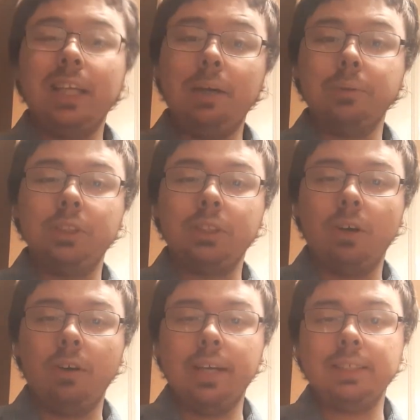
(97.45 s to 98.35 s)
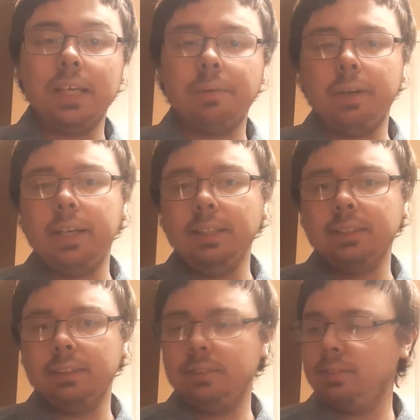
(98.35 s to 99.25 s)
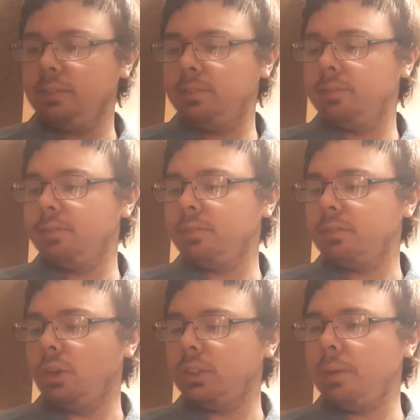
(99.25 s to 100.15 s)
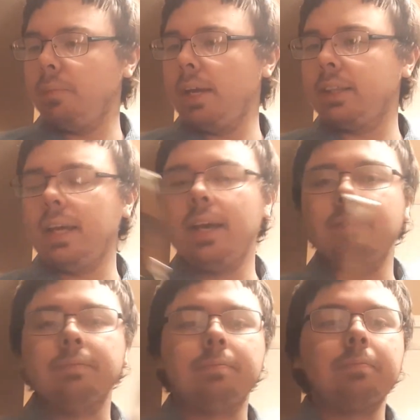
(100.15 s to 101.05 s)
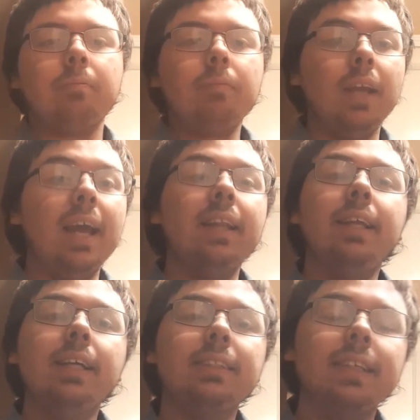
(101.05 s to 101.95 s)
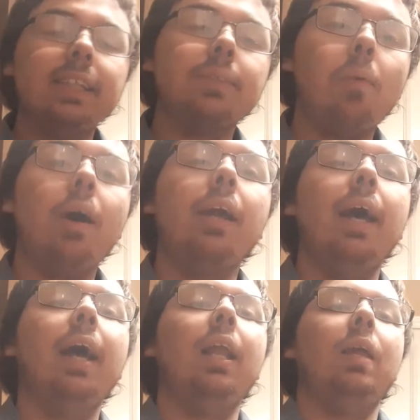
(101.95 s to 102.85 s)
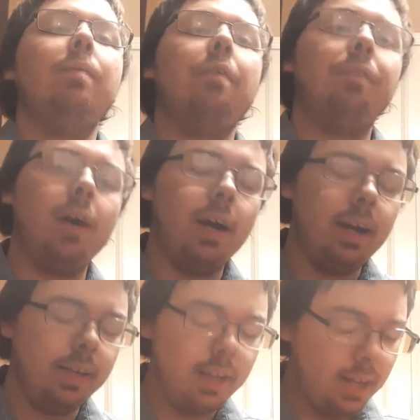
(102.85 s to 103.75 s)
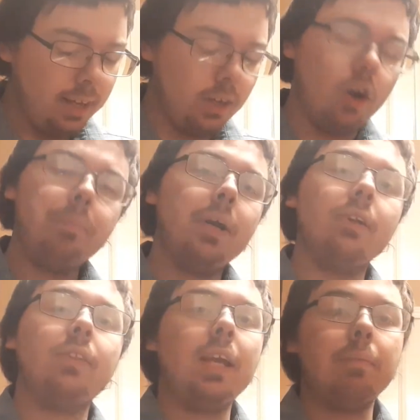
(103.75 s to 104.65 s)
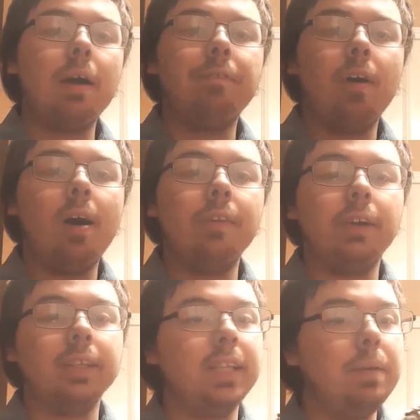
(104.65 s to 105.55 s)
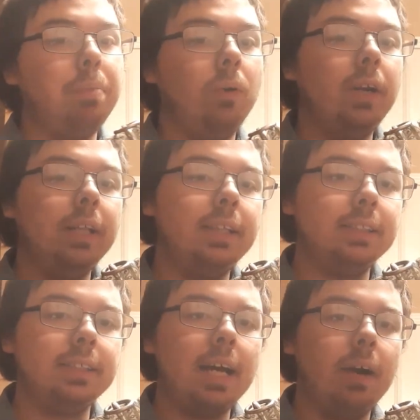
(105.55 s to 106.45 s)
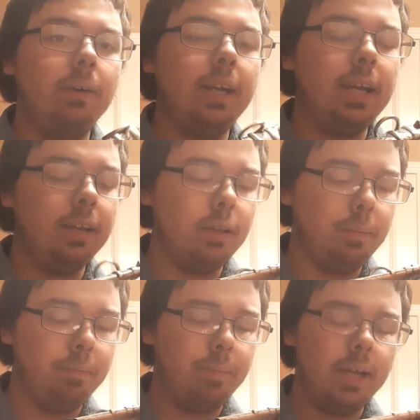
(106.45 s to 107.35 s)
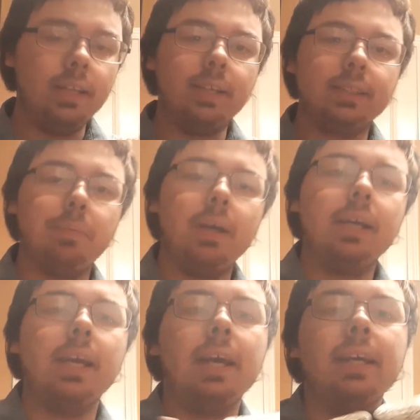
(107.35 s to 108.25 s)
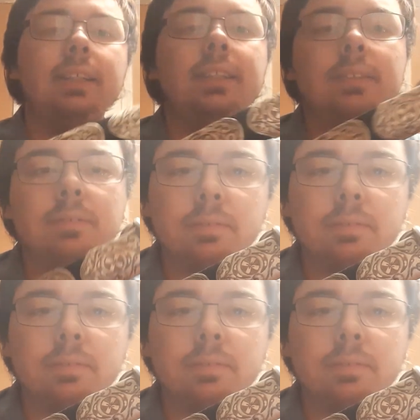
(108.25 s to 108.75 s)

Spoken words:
I think it was just called Antiquities or something like that. And this is one hell of a find. Y'all better thank my father because he pointed this out in the display case.